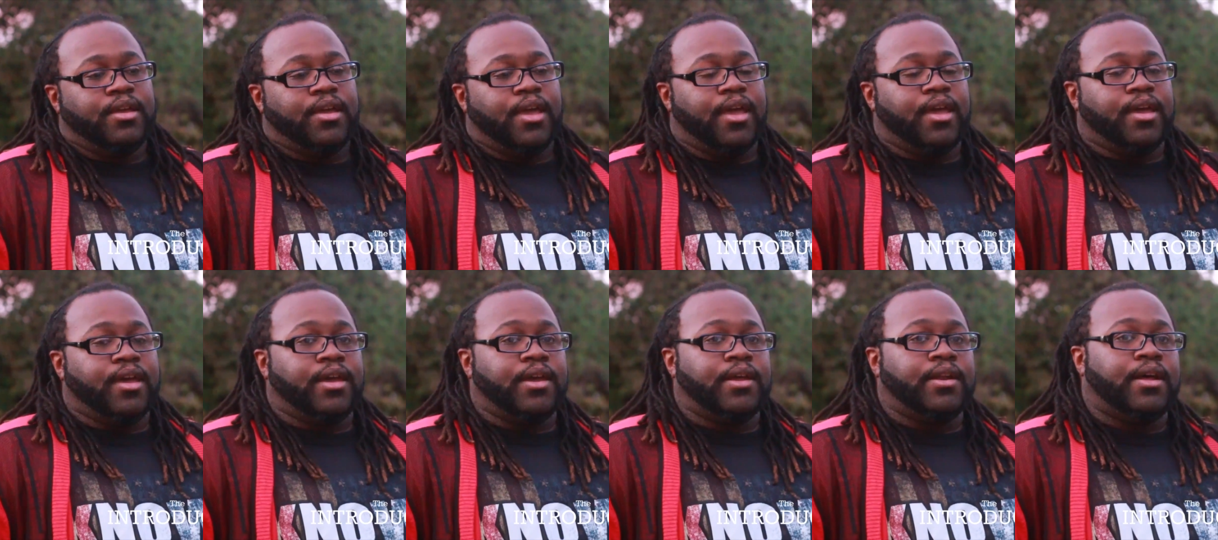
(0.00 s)

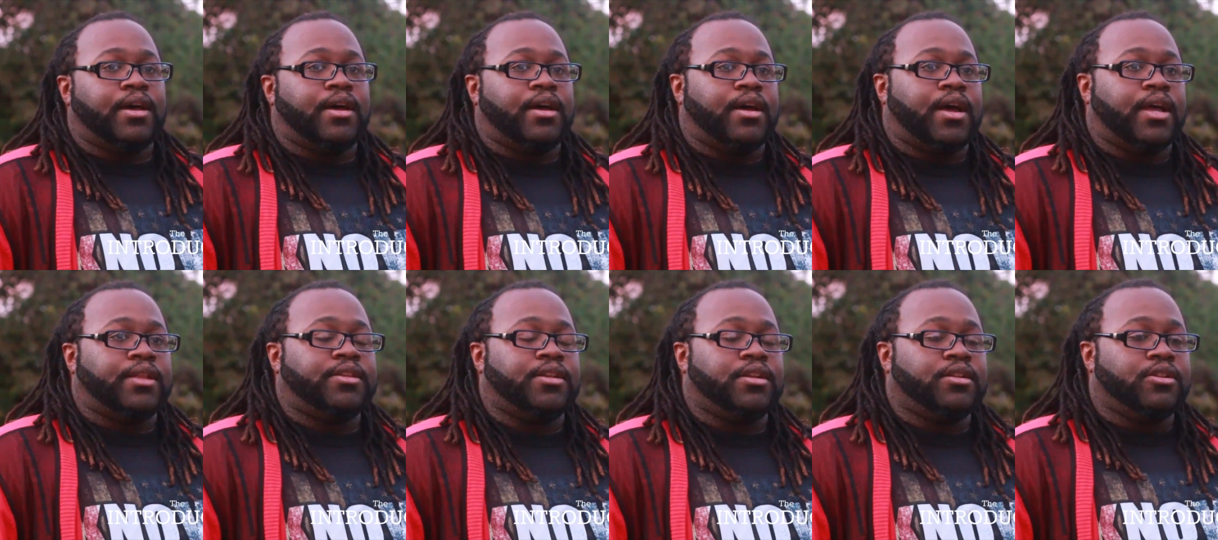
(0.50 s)
and
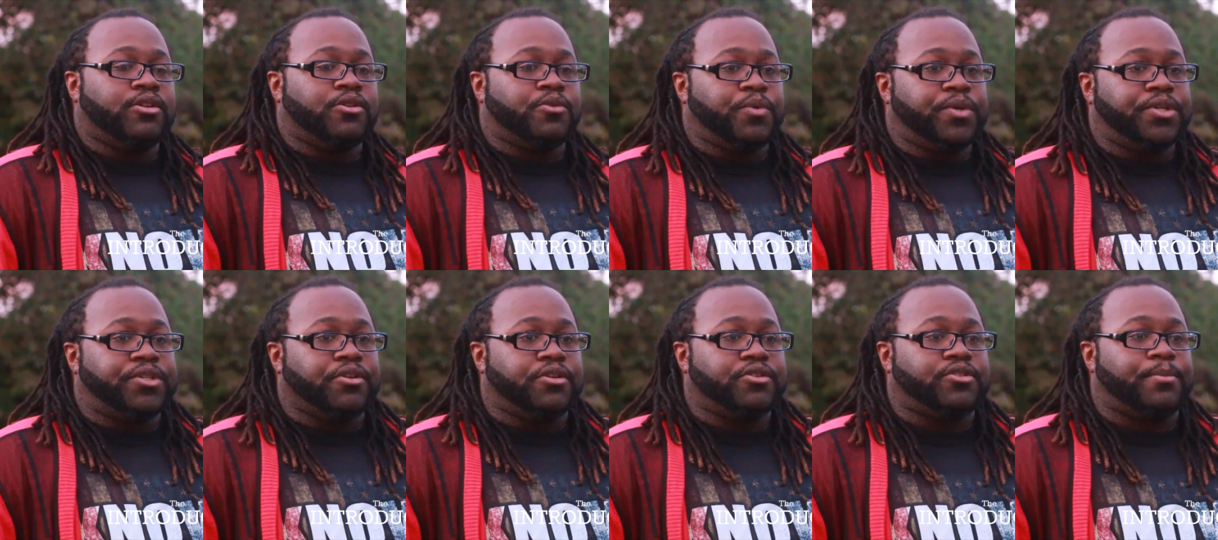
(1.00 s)
I did a little
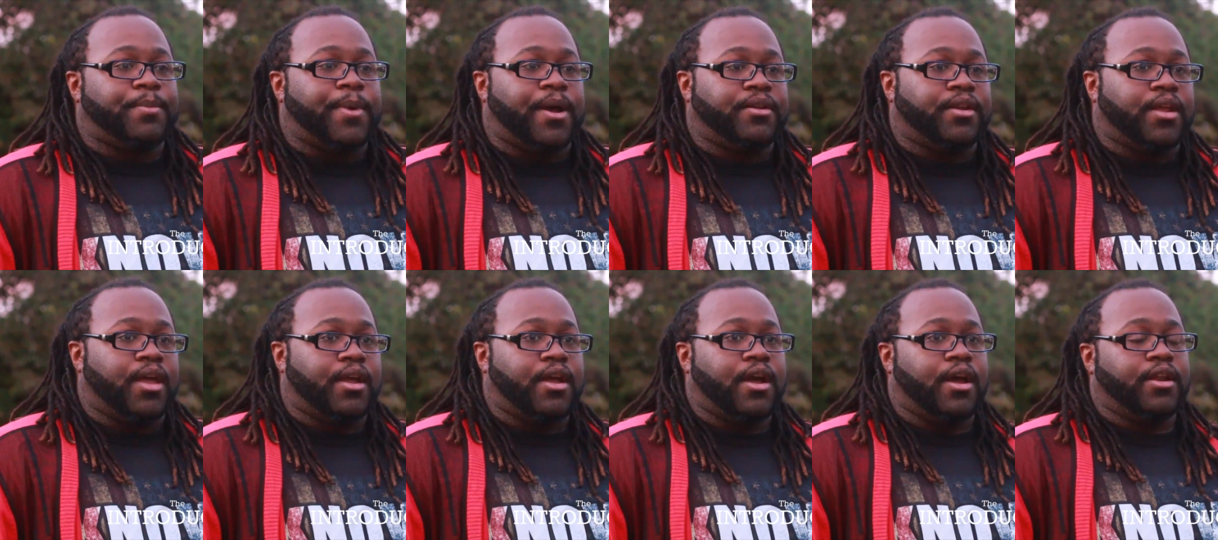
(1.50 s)
research about
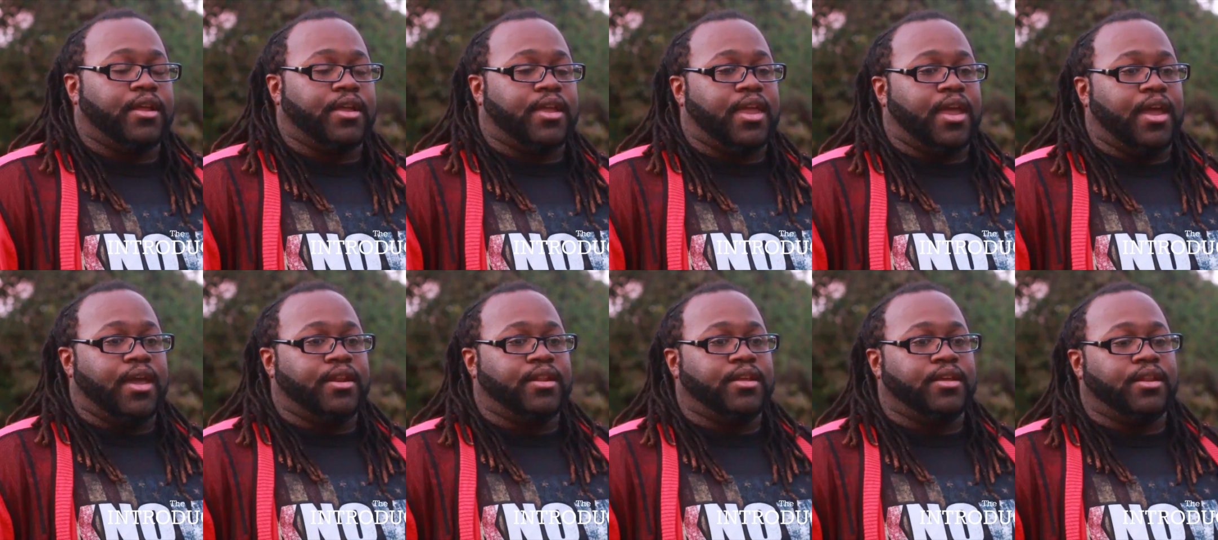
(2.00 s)
Nikon and
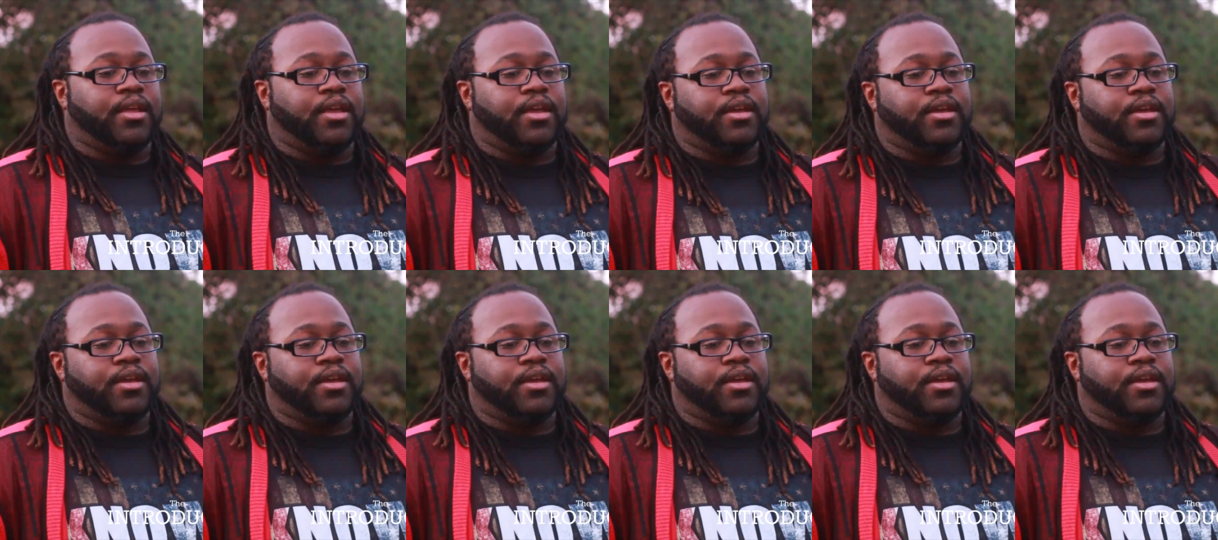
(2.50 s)
Canon,